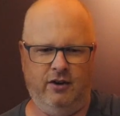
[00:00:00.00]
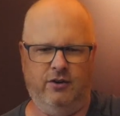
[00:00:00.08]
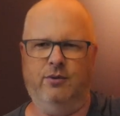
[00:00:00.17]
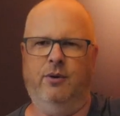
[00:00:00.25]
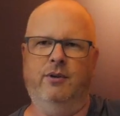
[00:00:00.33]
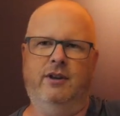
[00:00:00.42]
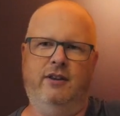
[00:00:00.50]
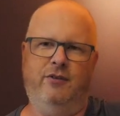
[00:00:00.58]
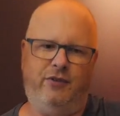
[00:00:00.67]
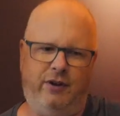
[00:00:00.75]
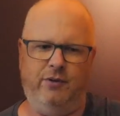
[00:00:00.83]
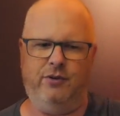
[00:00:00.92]
so only the
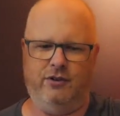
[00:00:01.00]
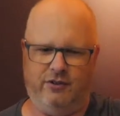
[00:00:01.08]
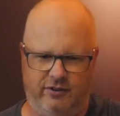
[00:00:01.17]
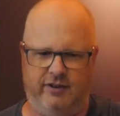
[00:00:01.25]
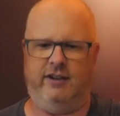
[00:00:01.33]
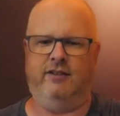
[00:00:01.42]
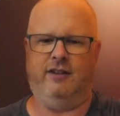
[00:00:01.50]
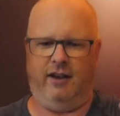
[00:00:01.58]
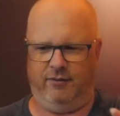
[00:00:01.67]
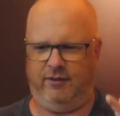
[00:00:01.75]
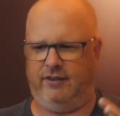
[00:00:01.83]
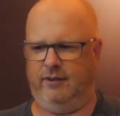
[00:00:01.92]
fusion sees
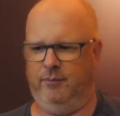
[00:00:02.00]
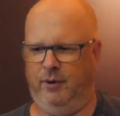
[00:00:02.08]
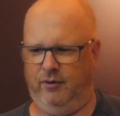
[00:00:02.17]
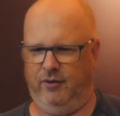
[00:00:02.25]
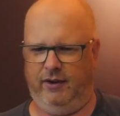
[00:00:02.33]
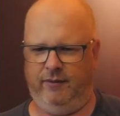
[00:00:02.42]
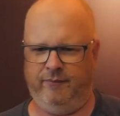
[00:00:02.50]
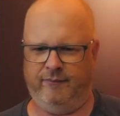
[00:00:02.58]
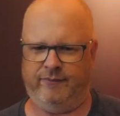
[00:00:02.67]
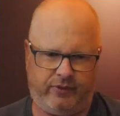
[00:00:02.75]
everything moving?